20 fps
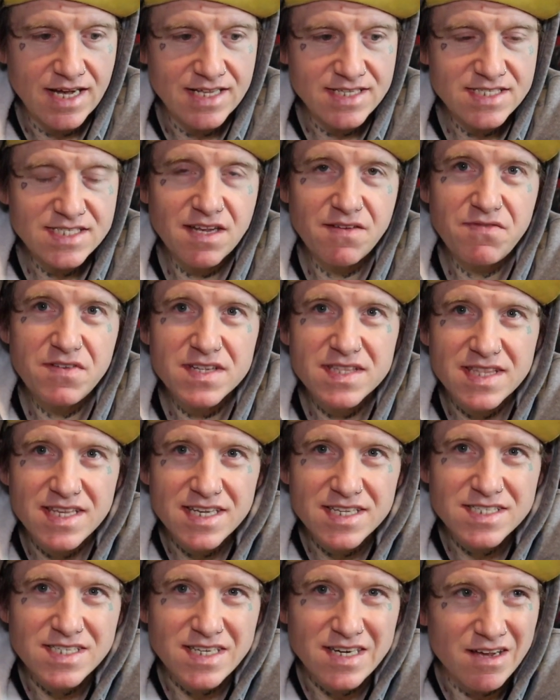It's stuff like
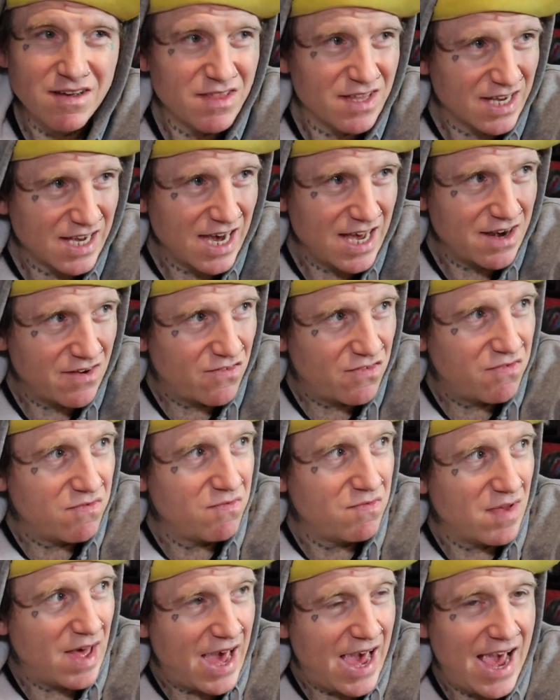this, you know, that kind
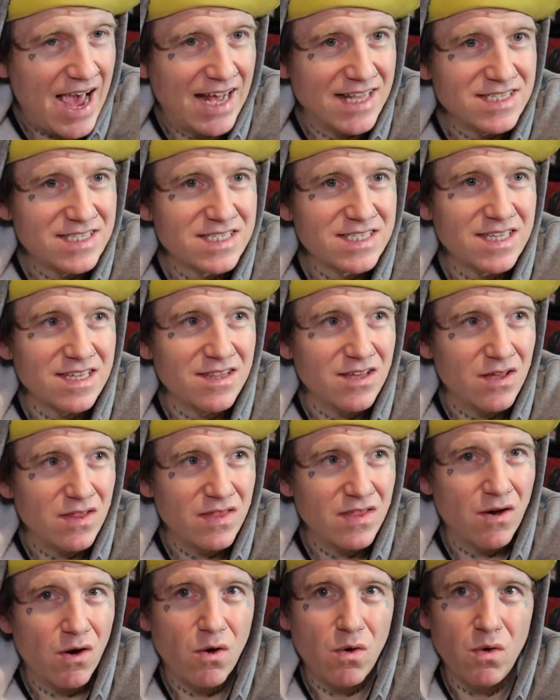of adds to the,
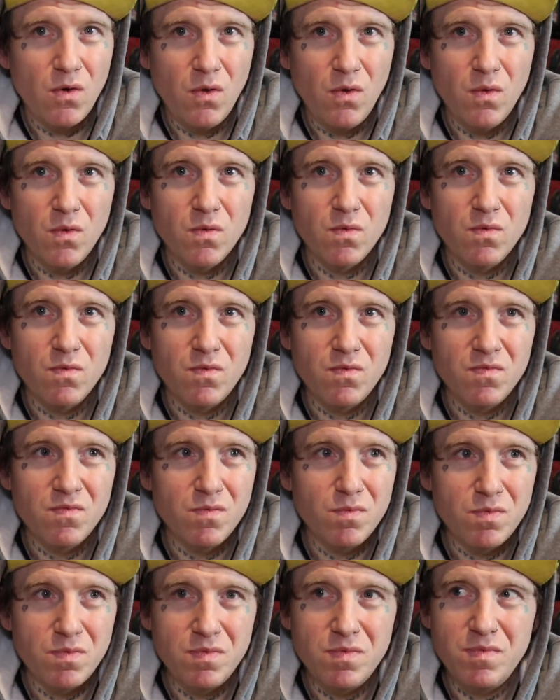the whole
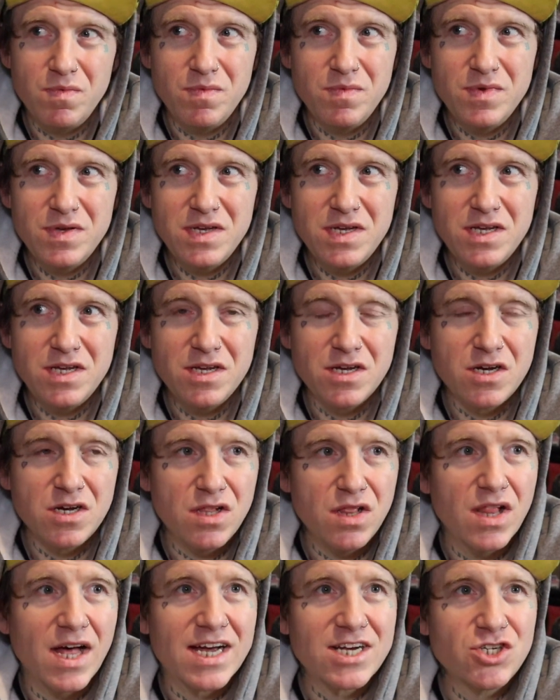
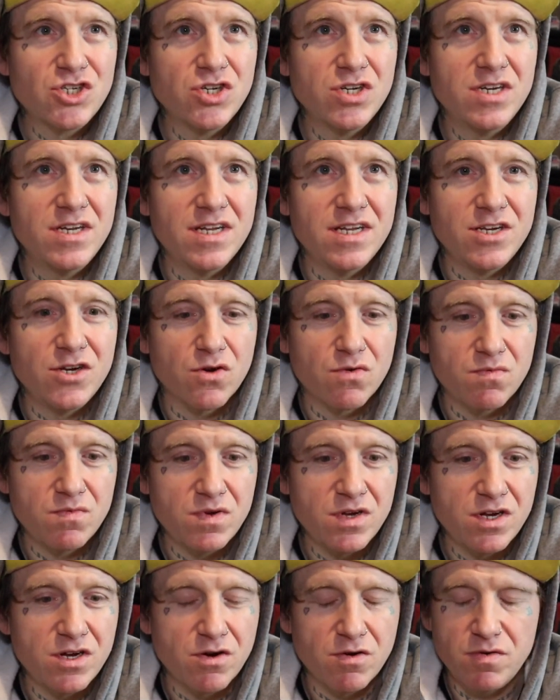collection in your,
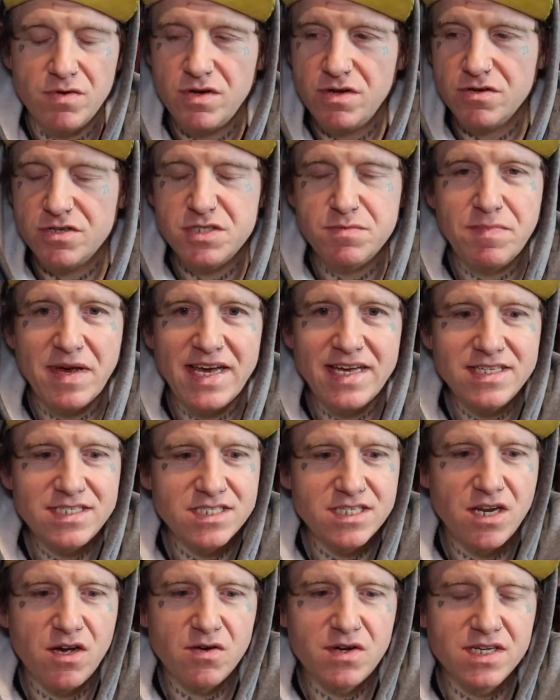your, your
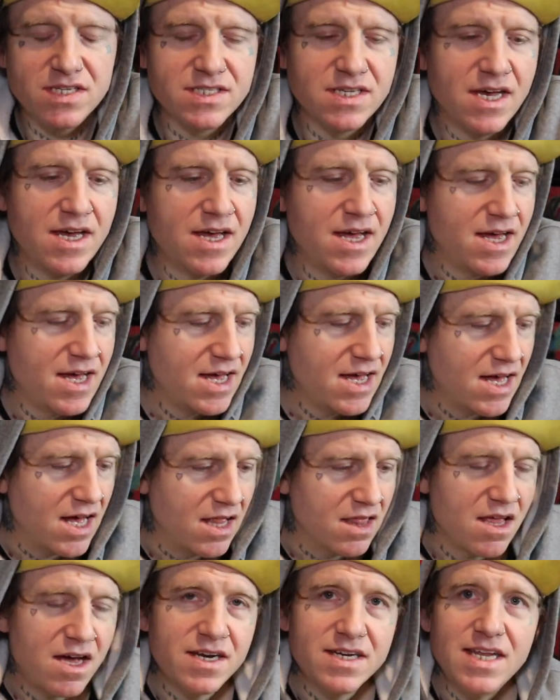space, you know, because
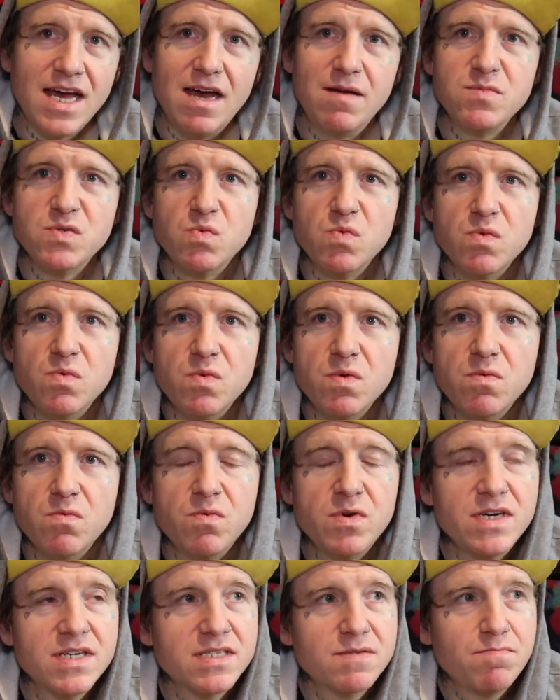a lot of times
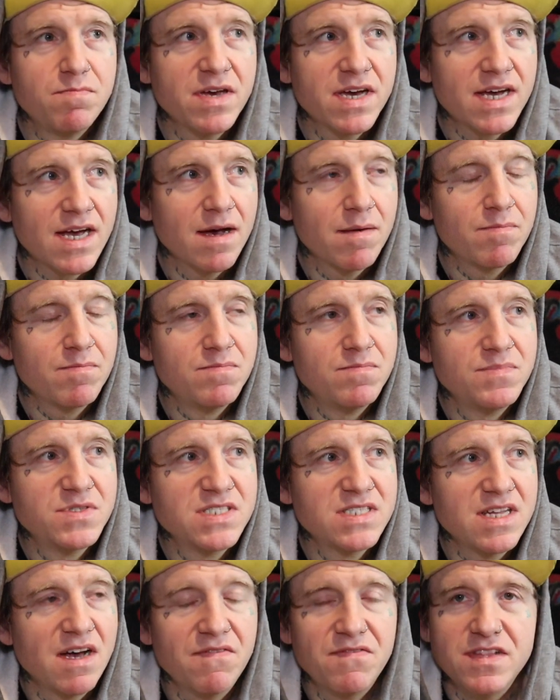we just pick up
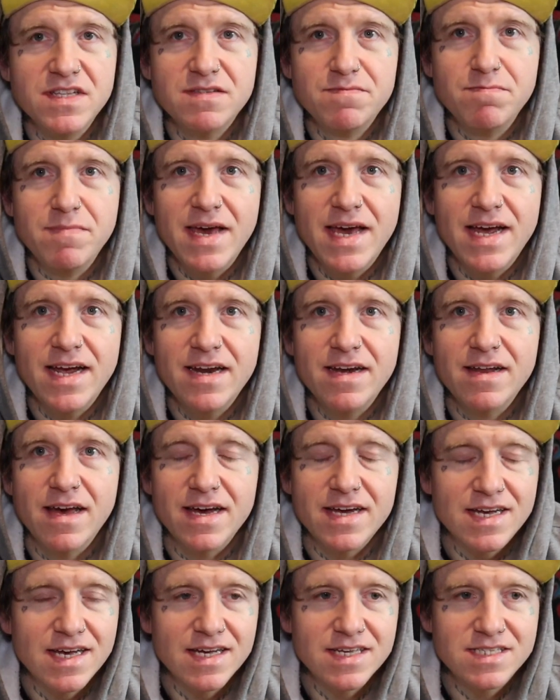stuff that's made,
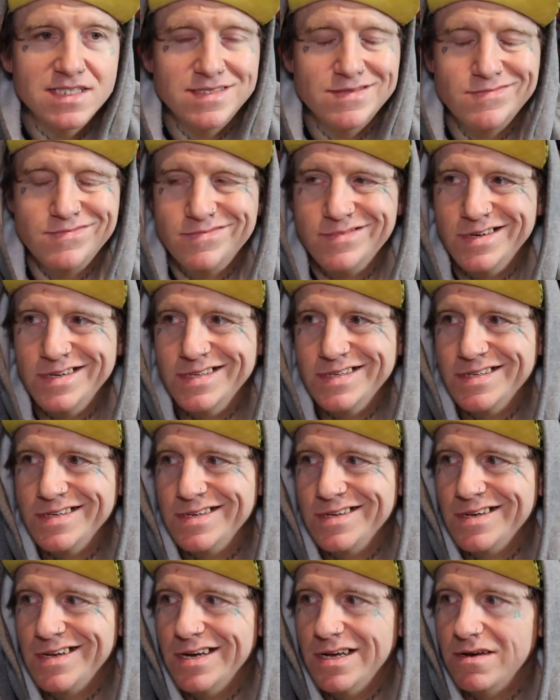I guess, what is
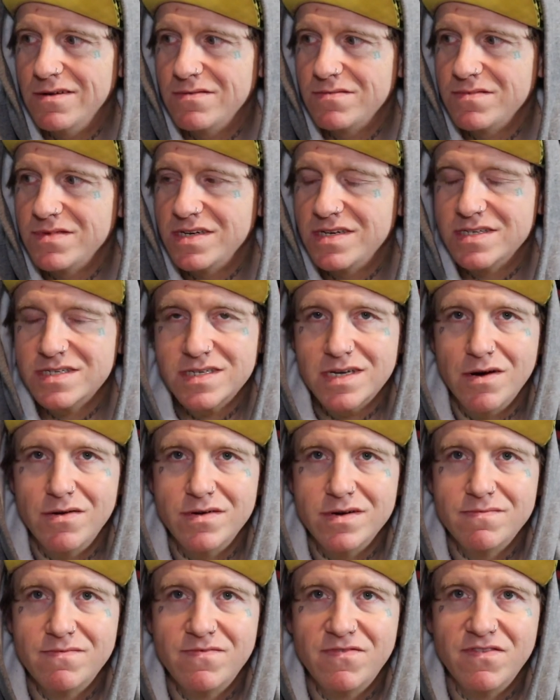it, you know, you just go
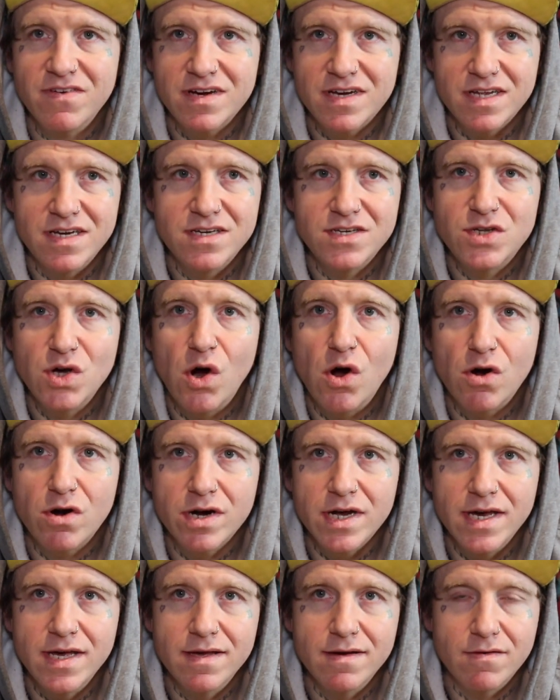to fucking
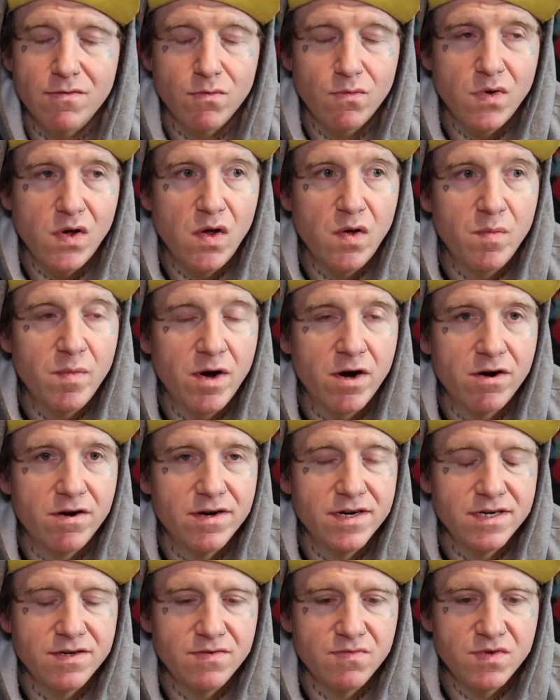Target or
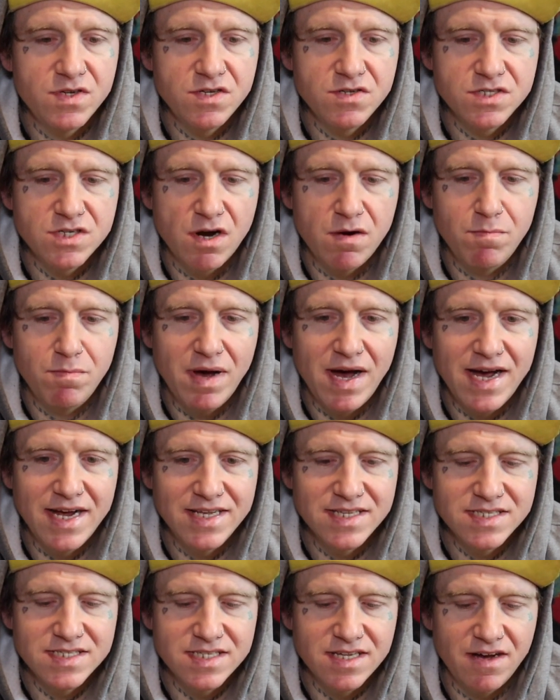Walmart and you start
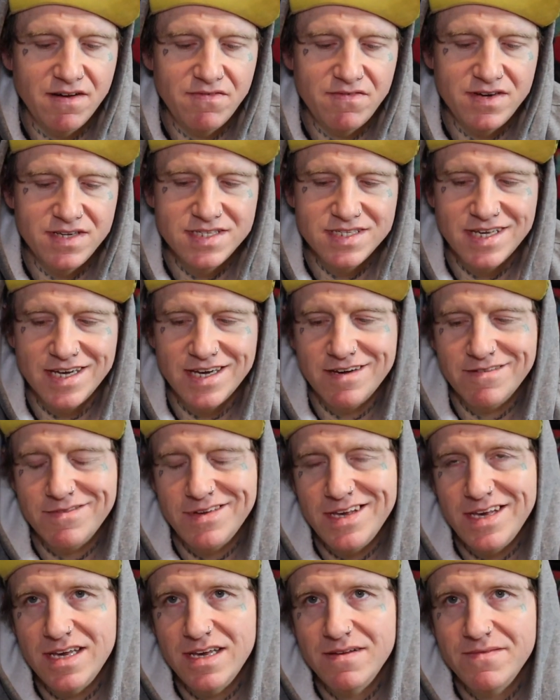buying stuff and it's like,
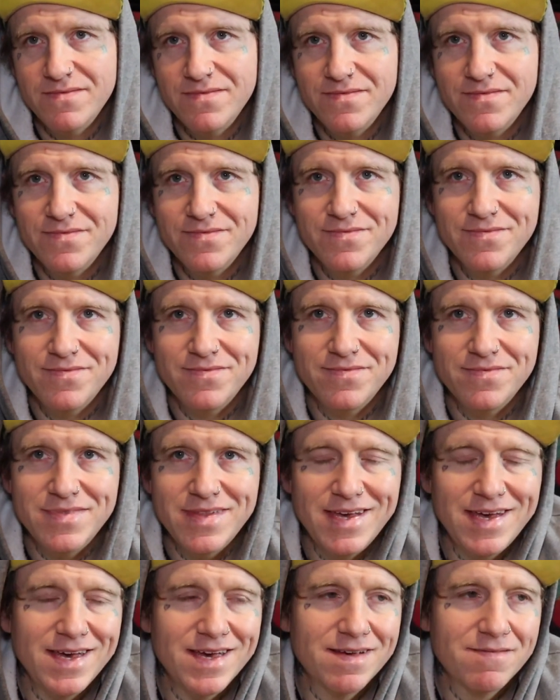eh,
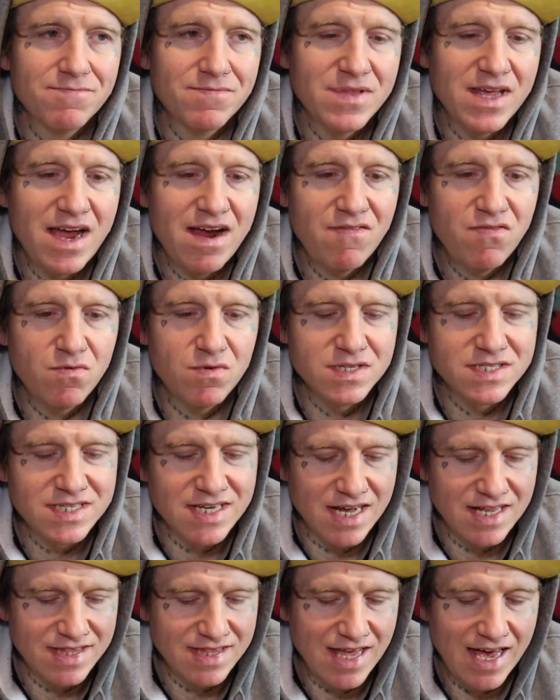eh, everyone's
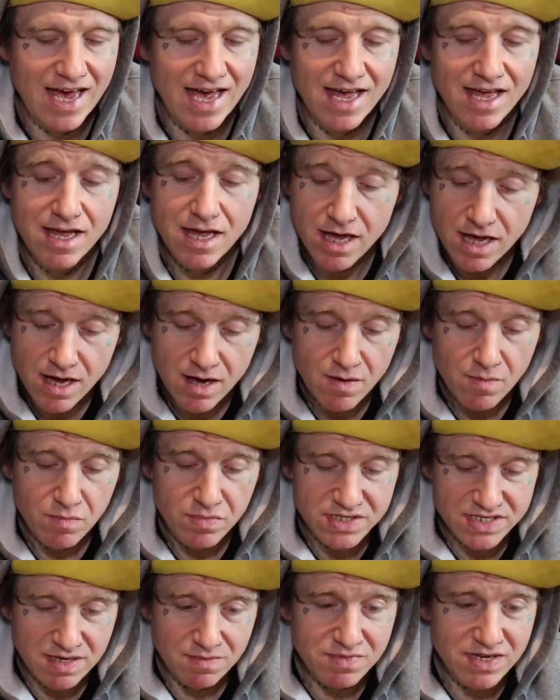got that.
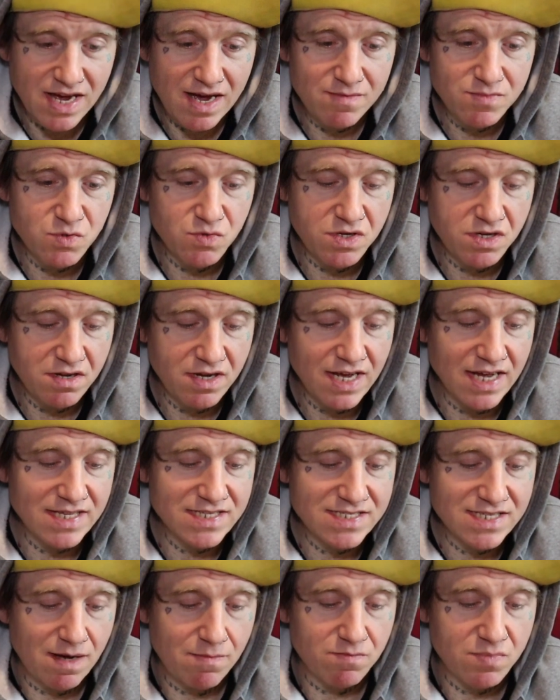But sometimes we you can
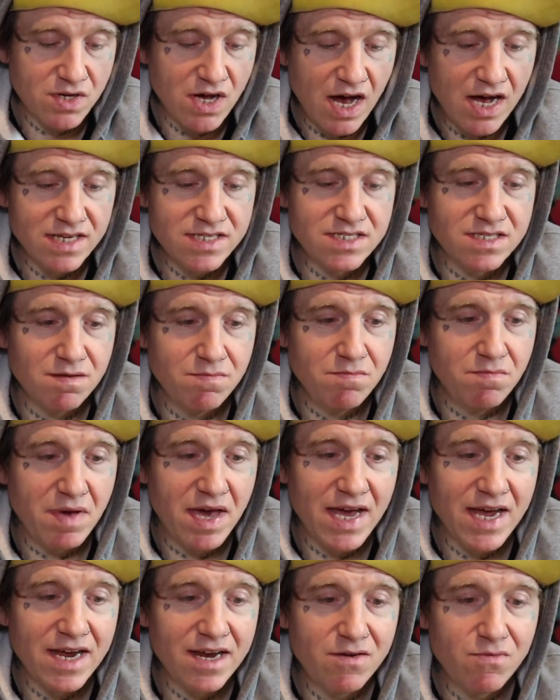get something custom
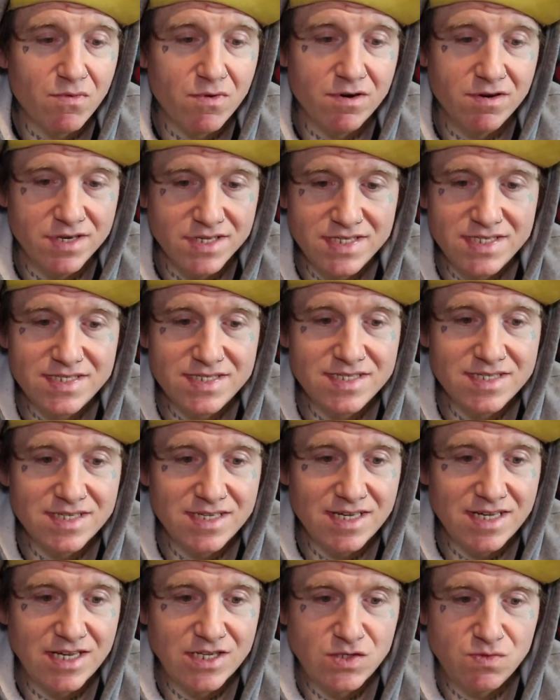made where it's
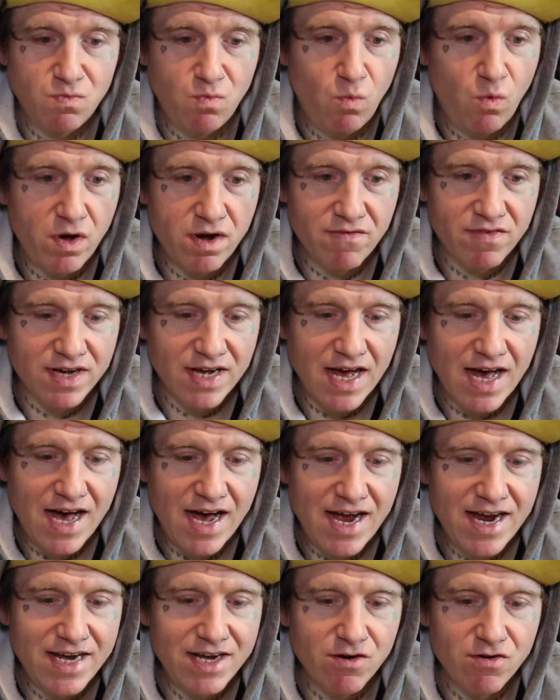it's one of a
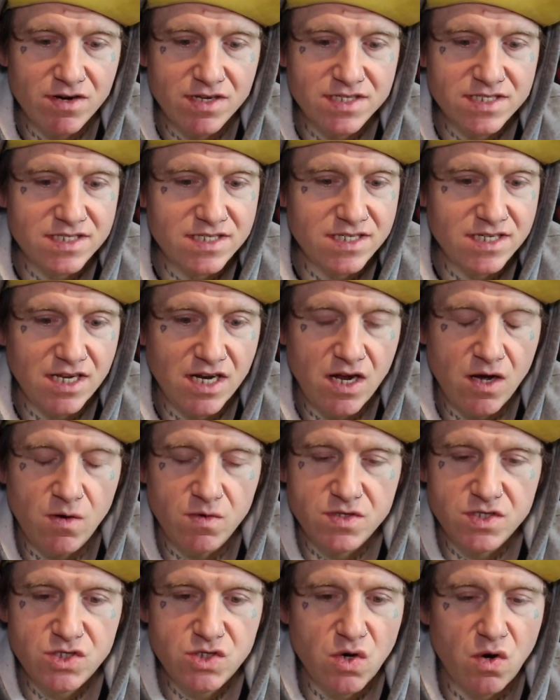kind or it's, you
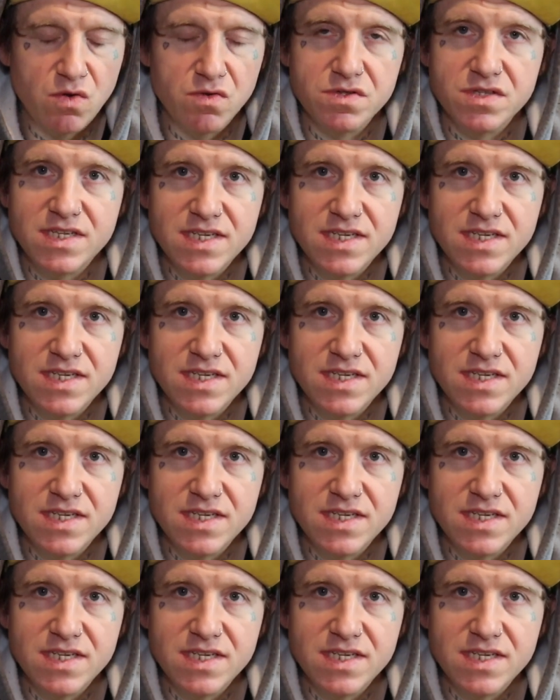know, it's total